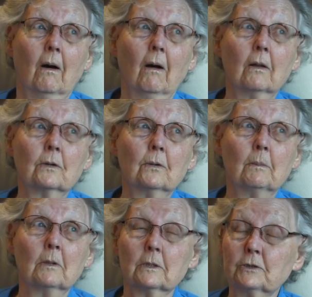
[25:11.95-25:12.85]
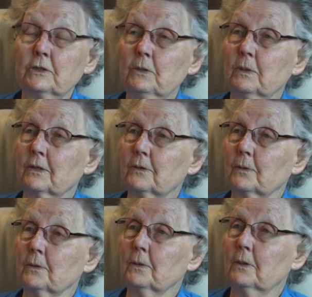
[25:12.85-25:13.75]
all the trouble that she went
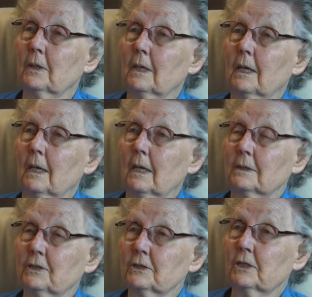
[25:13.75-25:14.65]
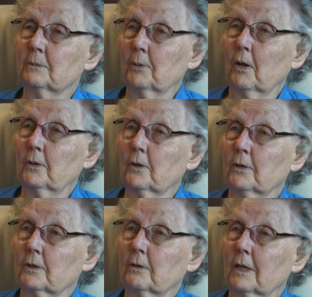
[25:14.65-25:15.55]
through just had brought her
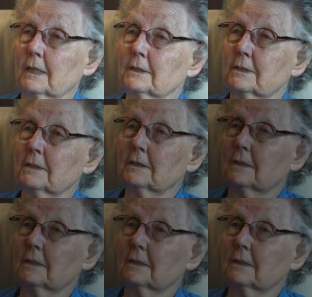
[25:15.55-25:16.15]
to Christ.